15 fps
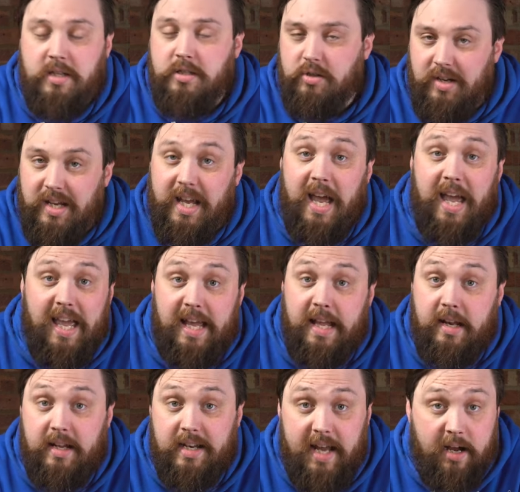so you can get
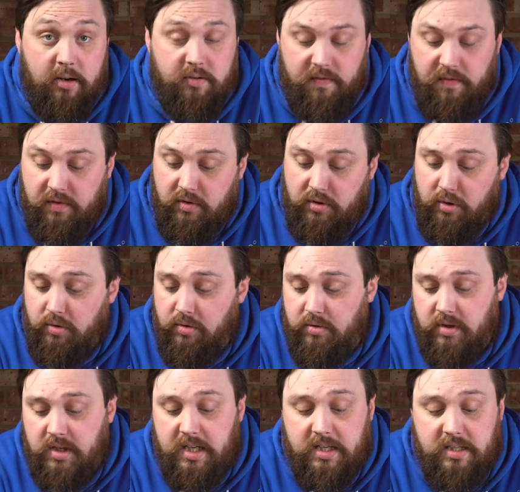in and out of for
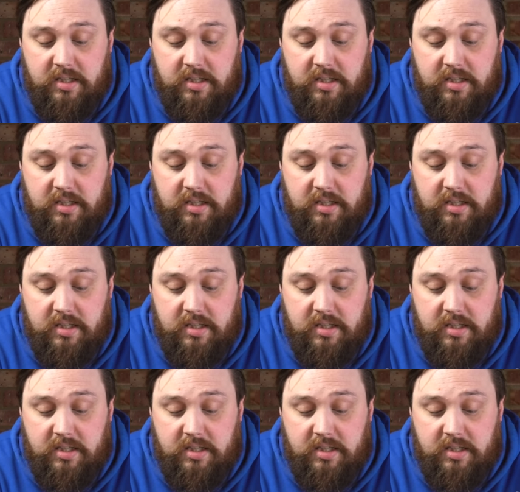your